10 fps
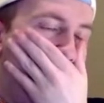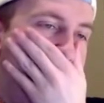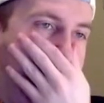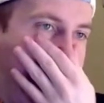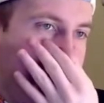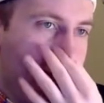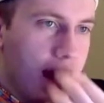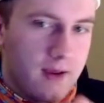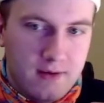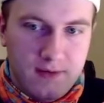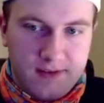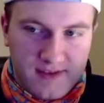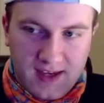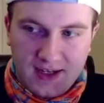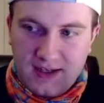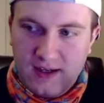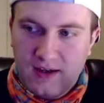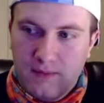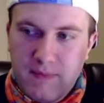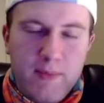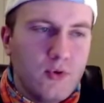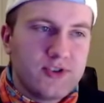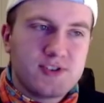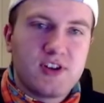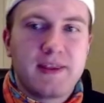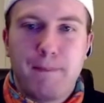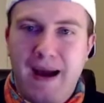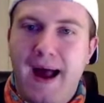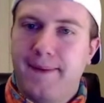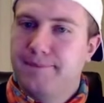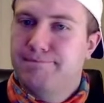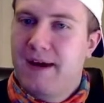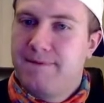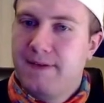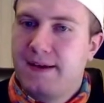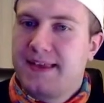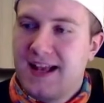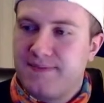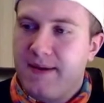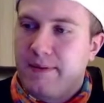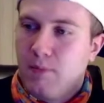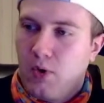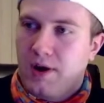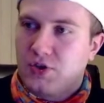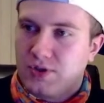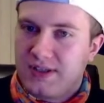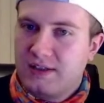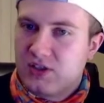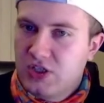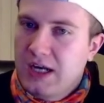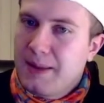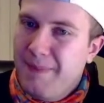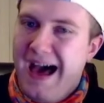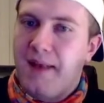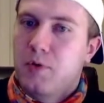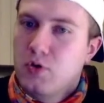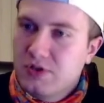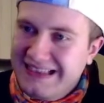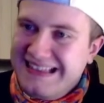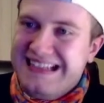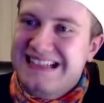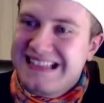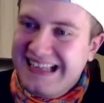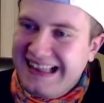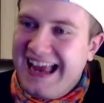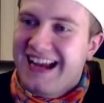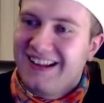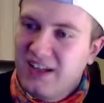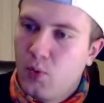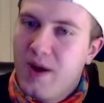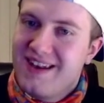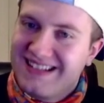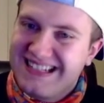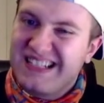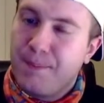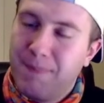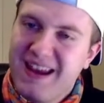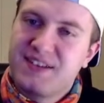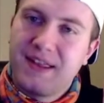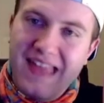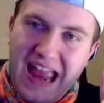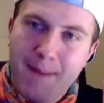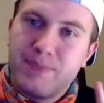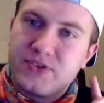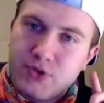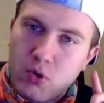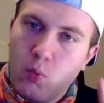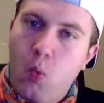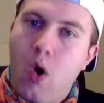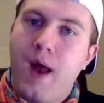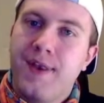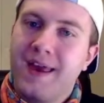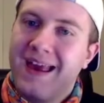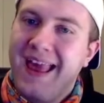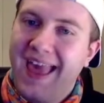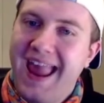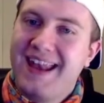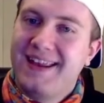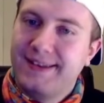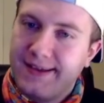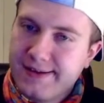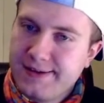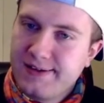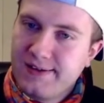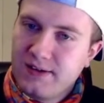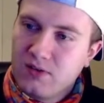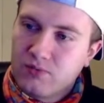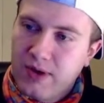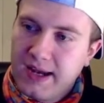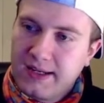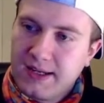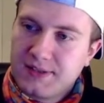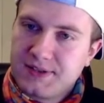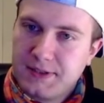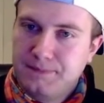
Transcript: I think maybe we should start at the bottom. I feel like that's maybe more interesting. To start at the bottom, who's least likely to win this season based on the episode 1 edit rankings.